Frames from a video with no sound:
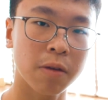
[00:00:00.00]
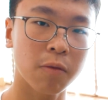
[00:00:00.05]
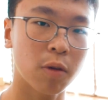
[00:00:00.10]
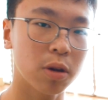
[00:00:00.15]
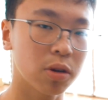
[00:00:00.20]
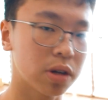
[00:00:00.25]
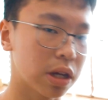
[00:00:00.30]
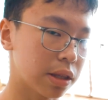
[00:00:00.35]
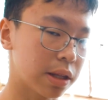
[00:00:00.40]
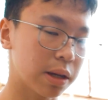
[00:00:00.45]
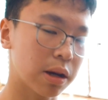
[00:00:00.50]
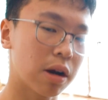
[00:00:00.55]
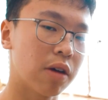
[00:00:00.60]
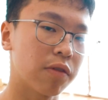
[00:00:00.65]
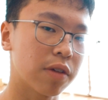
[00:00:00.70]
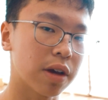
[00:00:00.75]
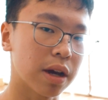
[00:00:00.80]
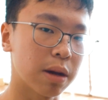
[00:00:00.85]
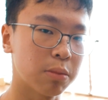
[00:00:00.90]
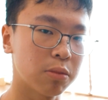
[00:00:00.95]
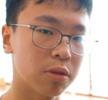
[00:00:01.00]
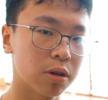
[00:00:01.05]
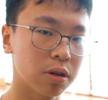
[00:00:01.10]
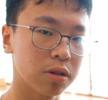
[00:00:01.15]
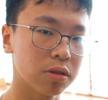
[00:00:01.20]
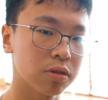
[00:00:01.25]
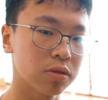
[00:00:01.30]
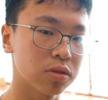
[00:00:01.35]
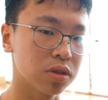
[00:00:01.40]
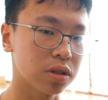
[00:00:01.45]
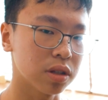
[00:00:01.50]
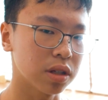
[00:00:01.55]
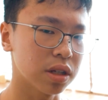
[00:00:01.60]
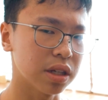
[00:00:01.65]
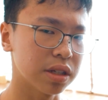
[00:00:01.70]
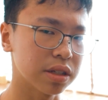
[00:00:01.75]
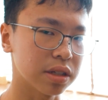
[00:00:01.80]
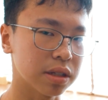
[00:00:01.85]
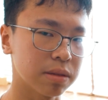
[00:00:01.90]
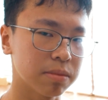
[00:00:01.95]
what you're getting off camera usually
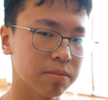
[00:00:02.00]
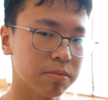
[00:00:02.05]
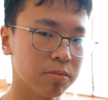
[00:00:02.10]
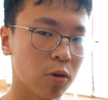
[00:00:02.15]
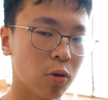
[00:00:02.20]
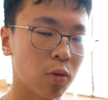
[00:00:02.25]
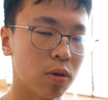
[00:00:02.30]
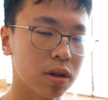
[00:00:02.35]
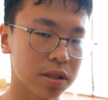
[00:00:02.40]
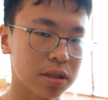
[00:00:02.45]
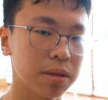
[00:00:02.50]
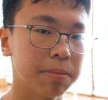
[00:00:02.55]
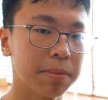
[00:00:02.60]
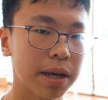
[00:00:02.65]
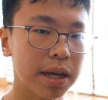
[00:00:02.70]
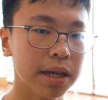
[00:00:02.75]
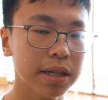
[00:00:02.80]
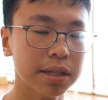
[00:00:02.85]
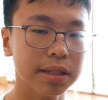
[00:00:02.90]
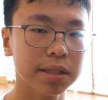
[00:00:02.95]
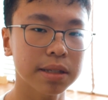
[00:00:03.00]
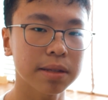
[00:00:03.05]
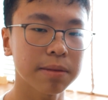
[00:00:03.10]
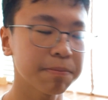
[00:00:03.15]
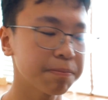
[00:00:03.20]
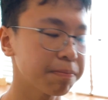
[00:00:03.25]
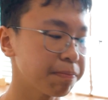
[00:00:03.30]
isn't always the best.